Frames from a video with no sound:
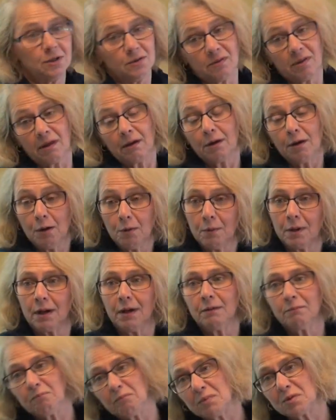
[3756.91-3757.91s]
You'd think, oh
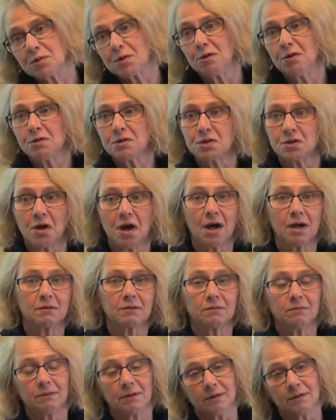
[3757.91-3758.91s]
well, so it's
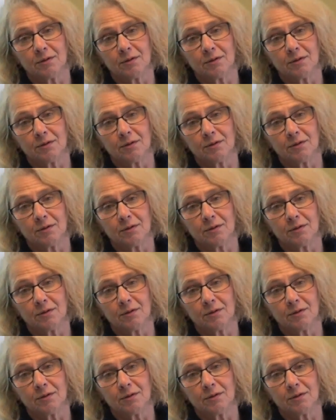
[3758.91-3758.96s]
not